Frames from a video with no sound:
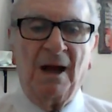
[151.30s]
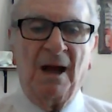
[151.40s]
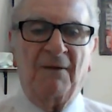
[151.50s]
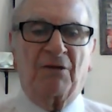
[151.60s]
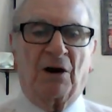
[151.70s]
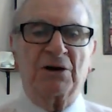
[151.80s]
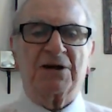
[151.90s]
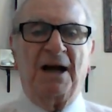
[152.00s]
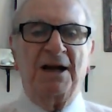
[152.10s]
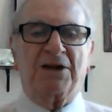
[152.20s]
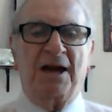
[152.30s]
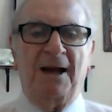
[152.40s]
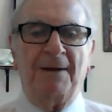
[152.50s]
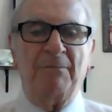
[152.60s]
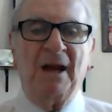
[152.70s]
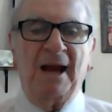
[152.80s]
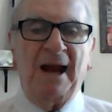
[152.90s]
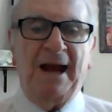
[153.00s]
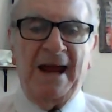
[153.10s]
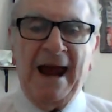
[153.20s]
in verse 18,
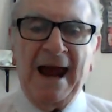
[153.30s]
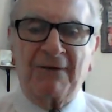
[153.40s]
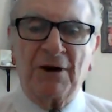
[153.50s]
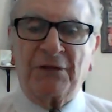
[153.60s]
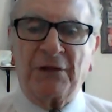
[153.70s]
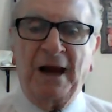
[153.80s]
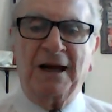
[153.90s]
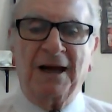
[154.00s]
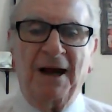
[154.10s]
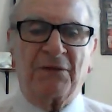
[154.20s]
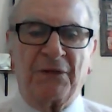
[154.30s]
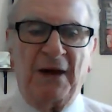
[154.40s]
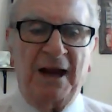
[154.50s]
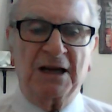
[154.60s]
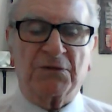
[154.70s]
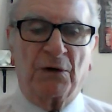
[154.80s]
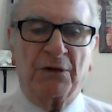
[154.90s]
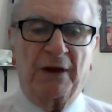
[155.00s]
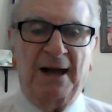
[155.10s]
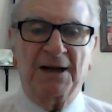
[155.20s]
in everything give thanks for
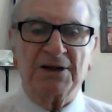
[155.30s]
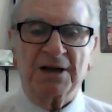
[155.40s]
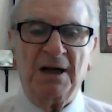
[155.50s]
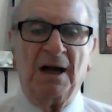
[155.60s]
this